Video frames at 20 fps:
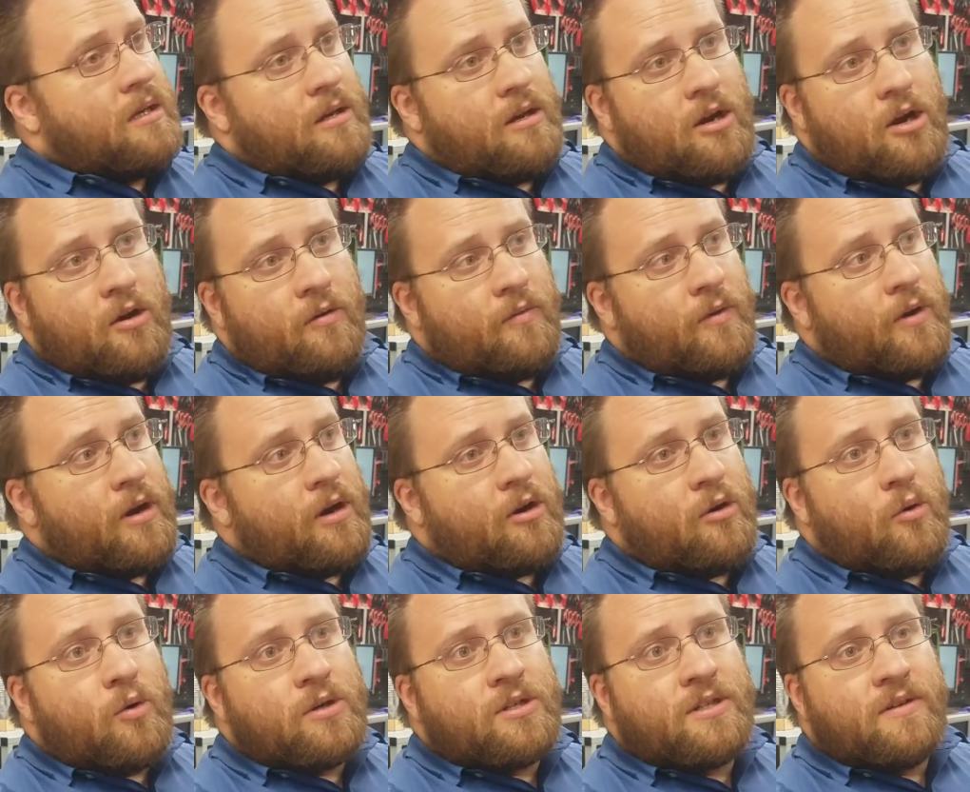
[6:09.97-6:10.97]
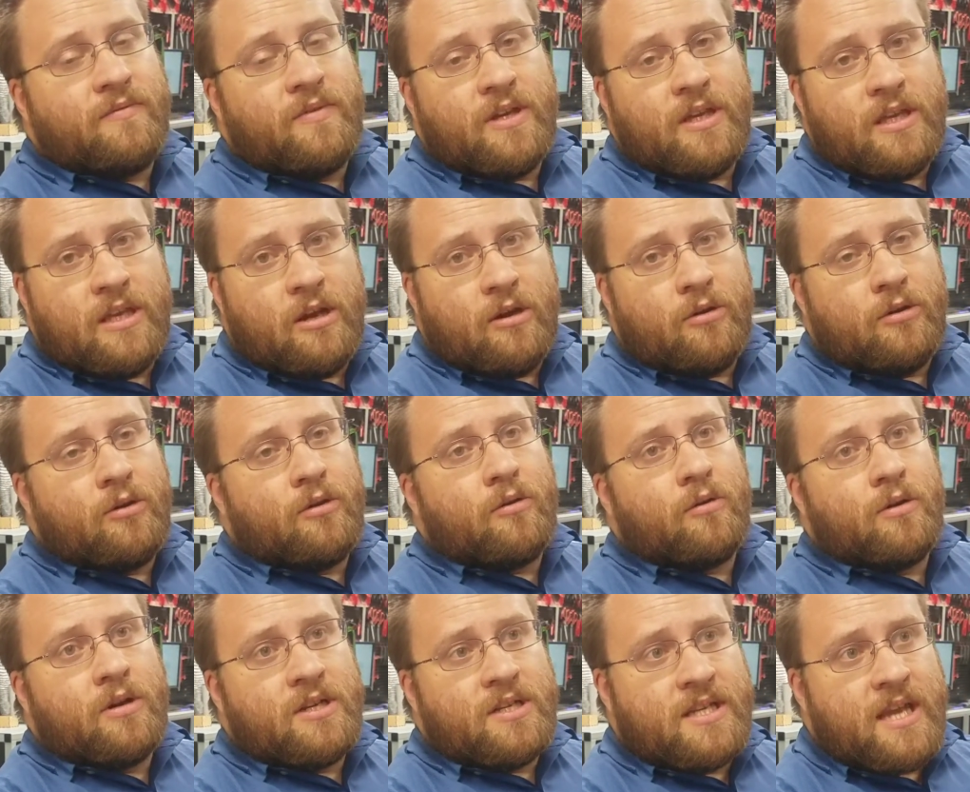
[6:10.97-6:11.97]
Over a course of a year, you're going
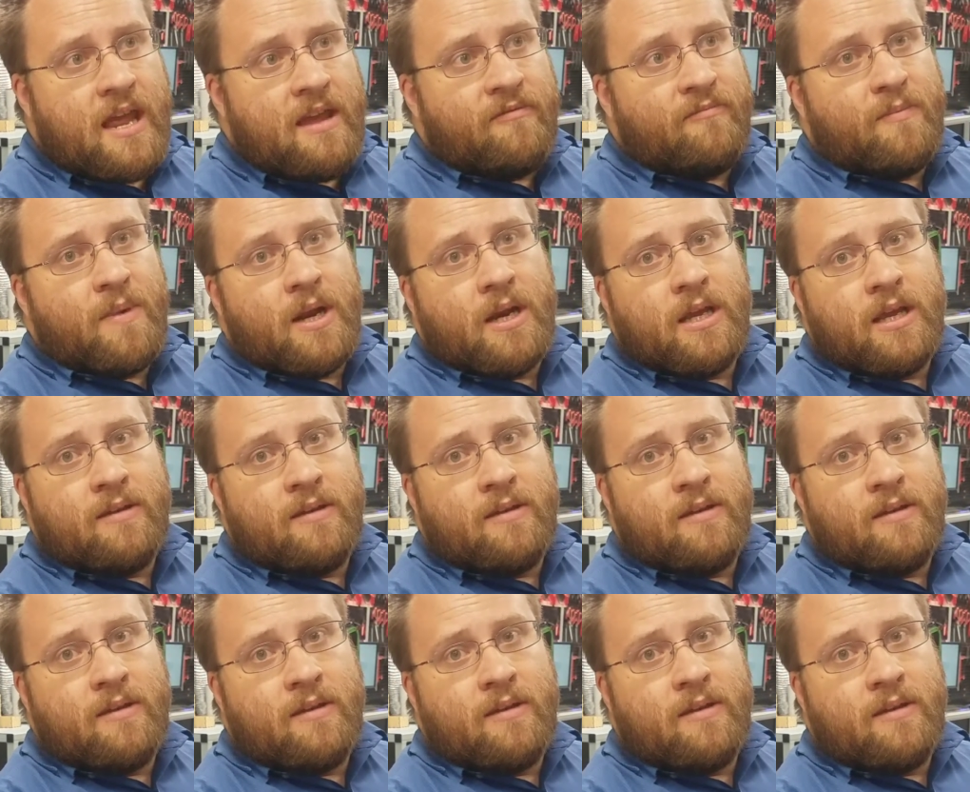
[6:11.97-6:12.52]
to save money.